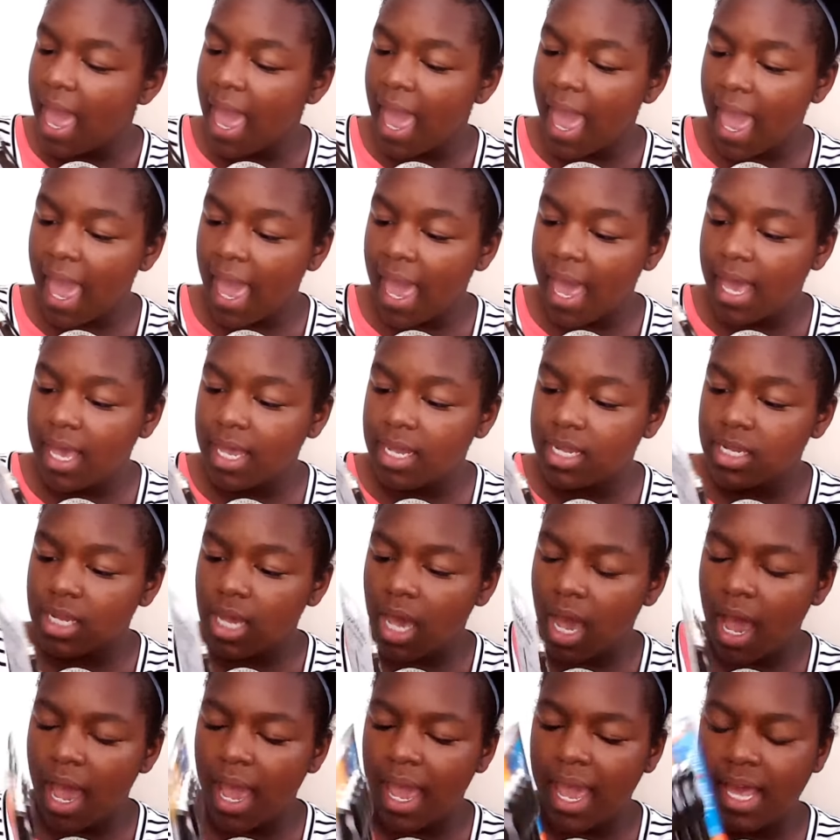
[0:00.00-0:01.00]
And
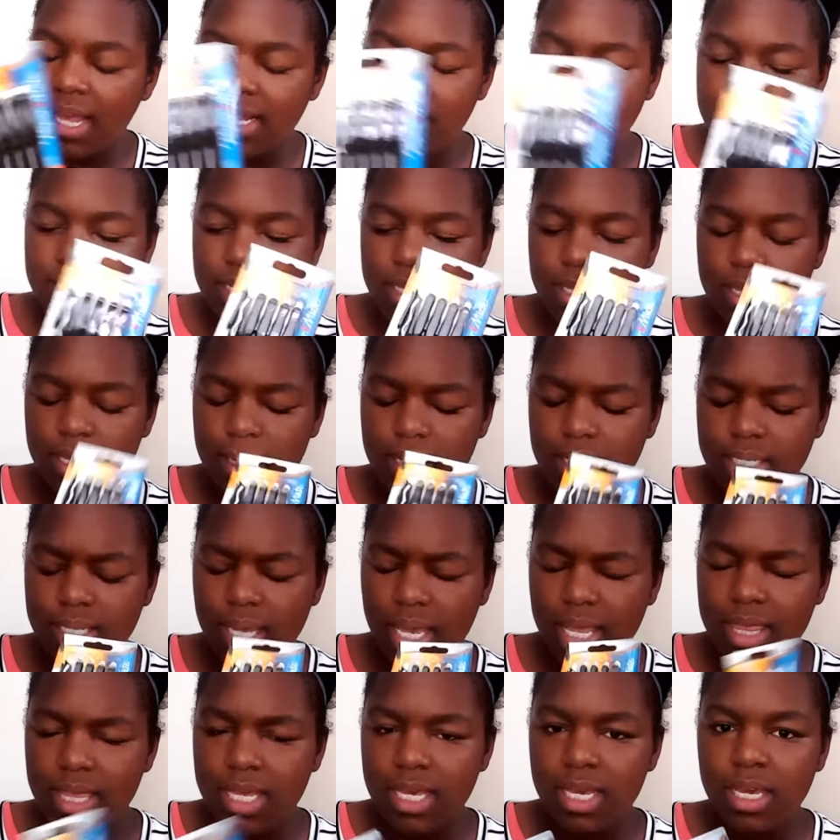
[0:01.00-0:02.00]
I had seen these,
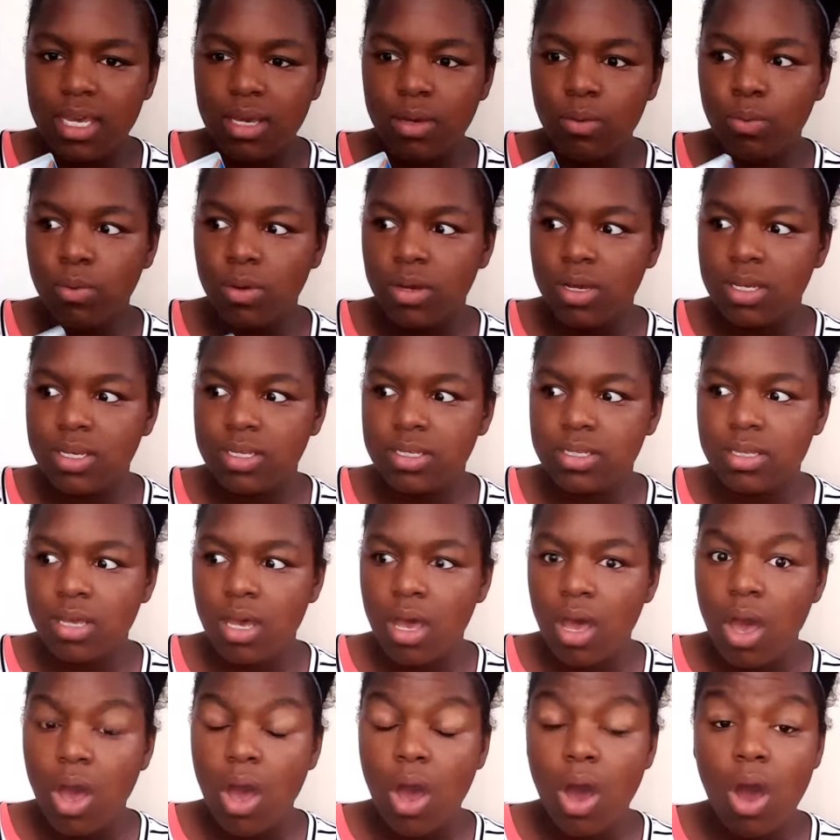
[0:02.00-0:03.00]
I think it was
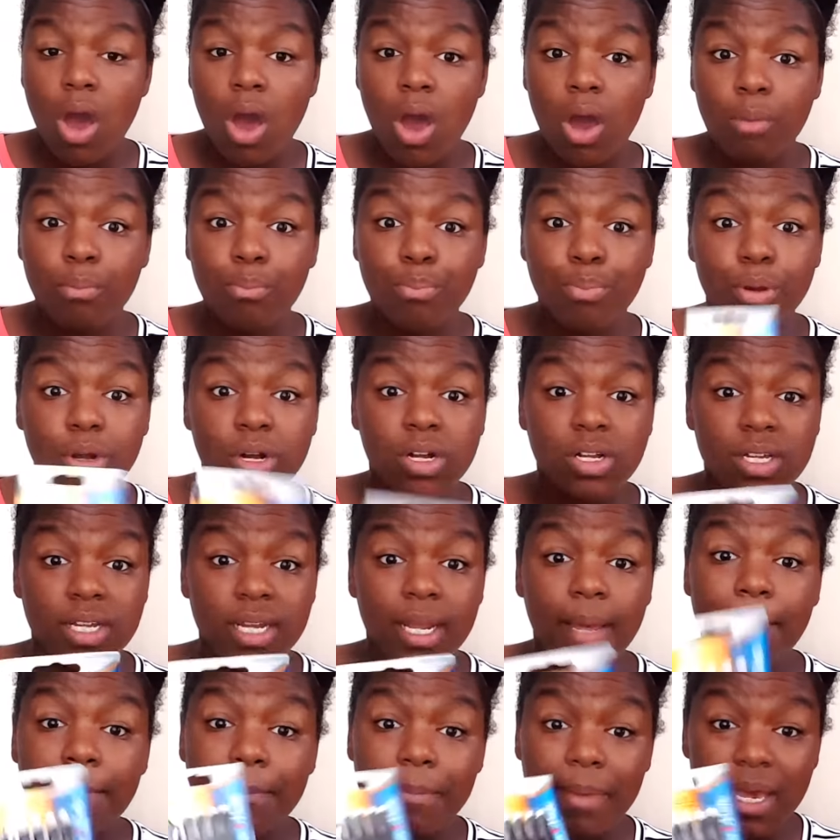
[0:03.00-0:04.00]
on um, Brooklyn
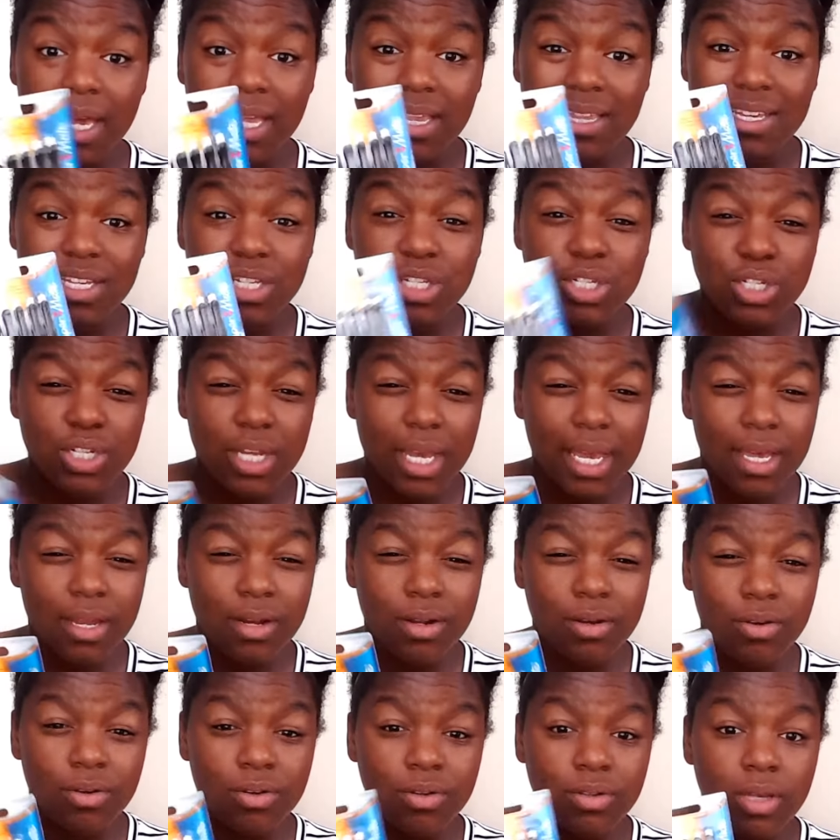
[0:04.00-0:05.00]
and Bailey's
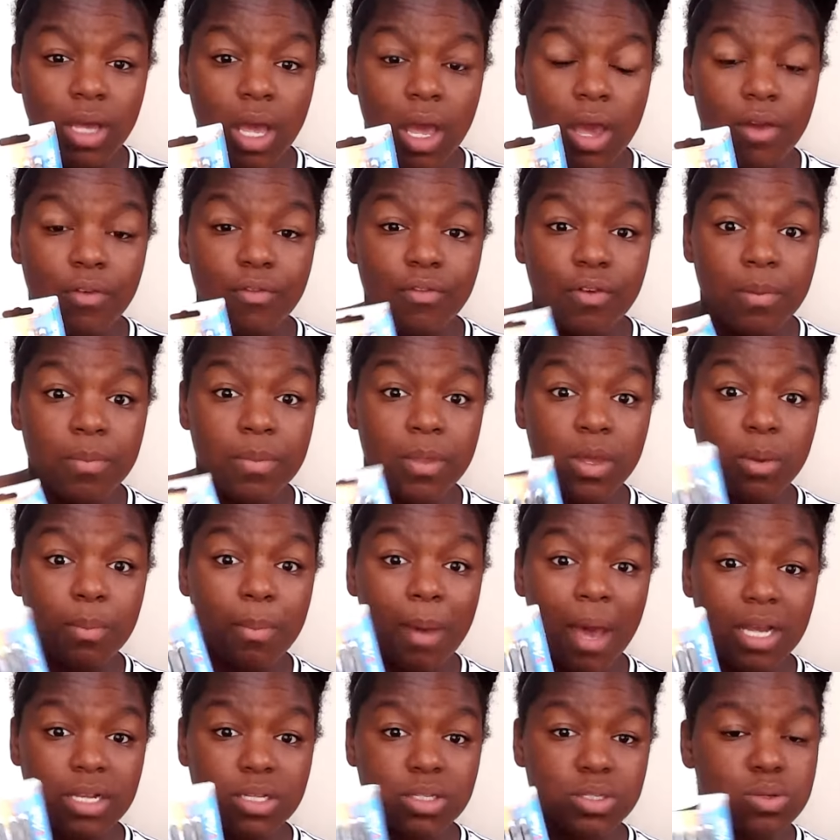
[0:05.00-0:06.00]
channel from their
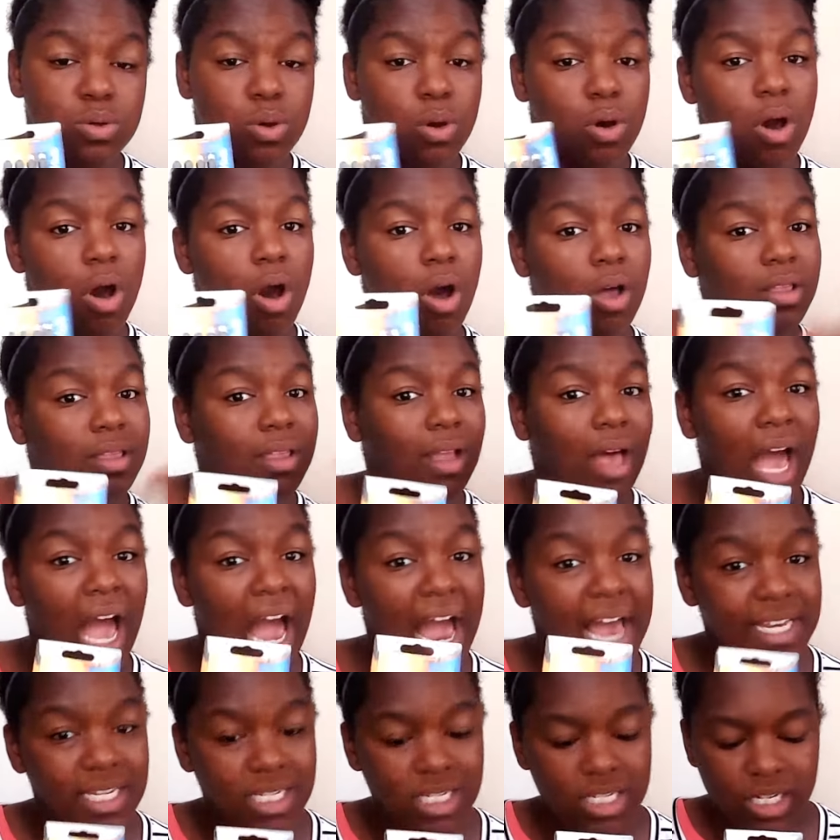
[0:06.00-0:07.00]
back to school haul
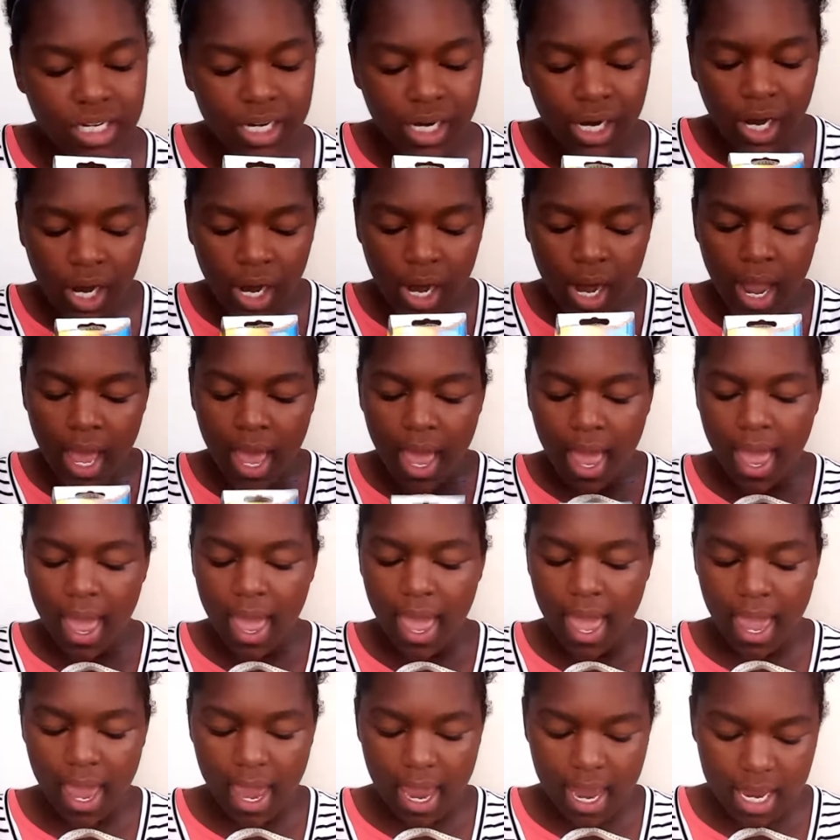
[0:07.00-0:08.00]
last year.
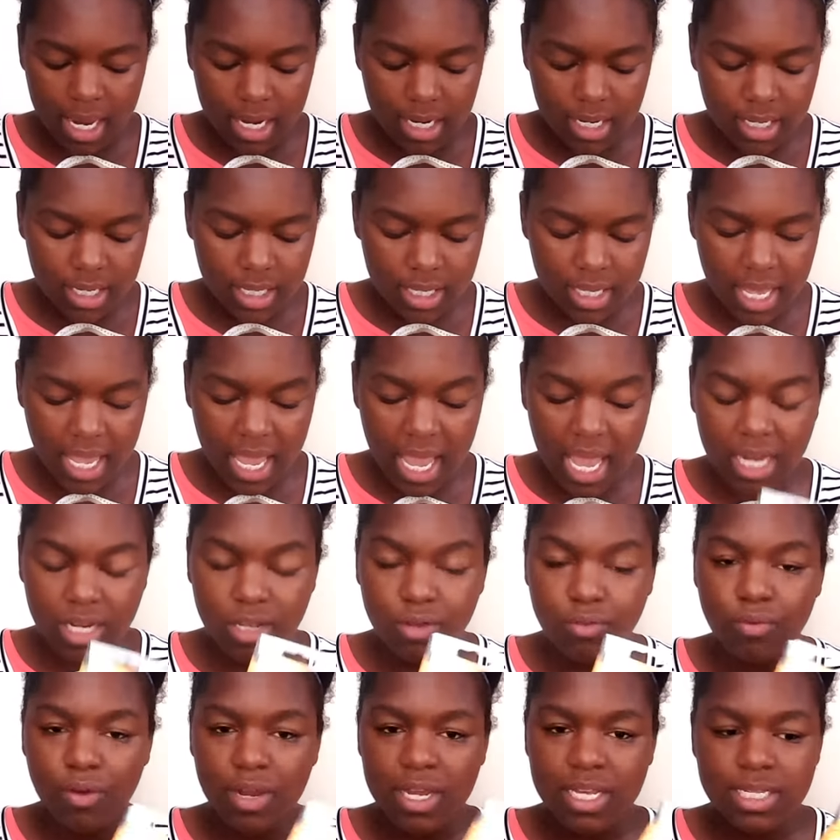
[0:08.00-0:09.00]
And they had
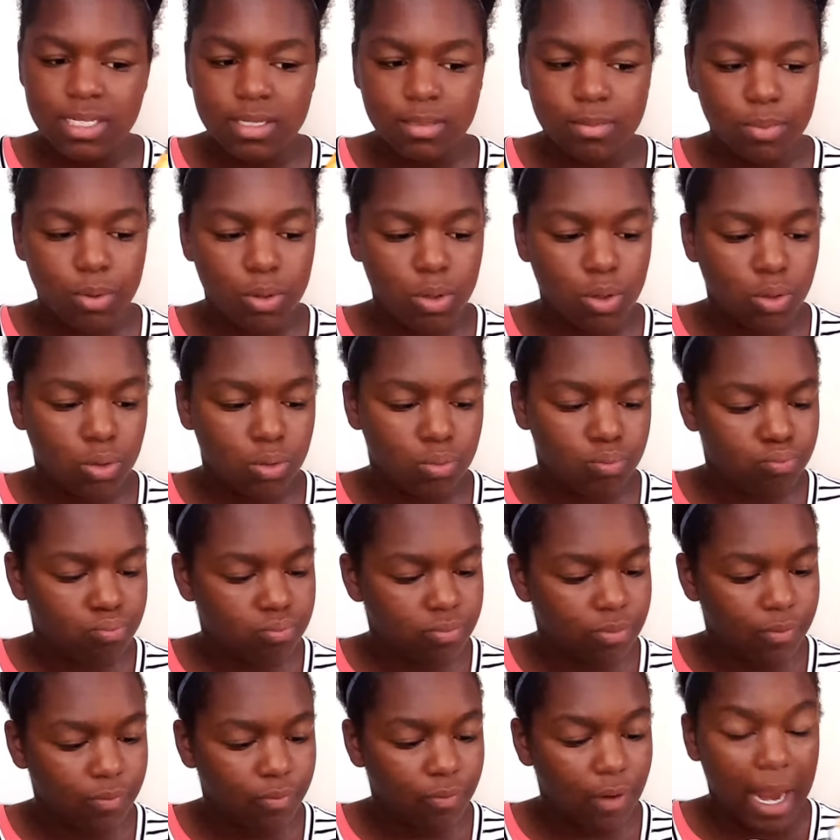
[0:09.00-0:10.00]
erasable
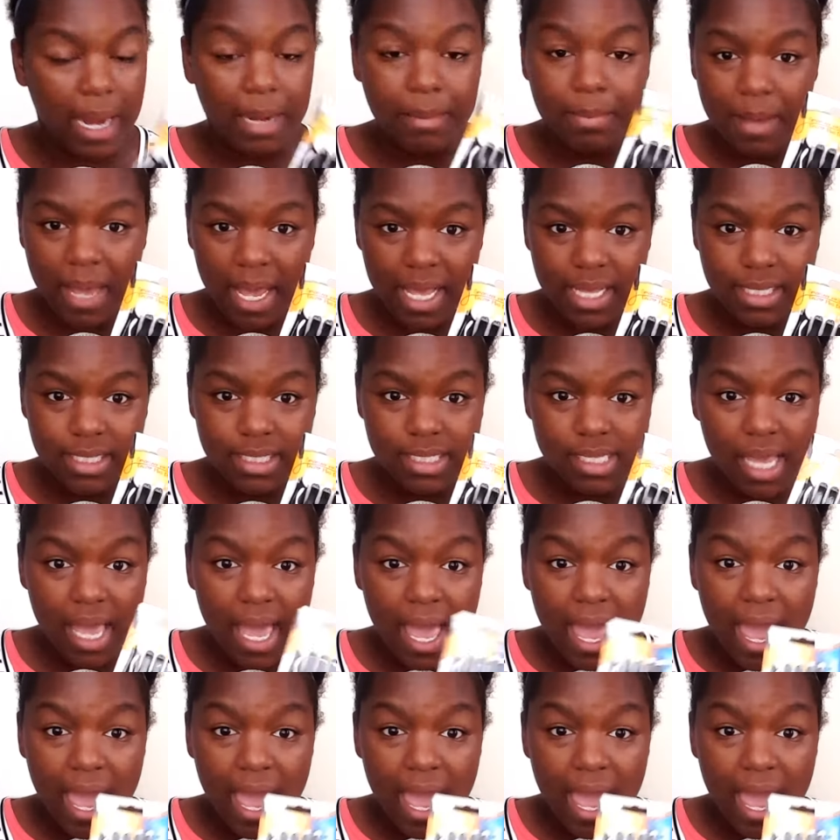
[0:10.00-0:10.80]
red pens.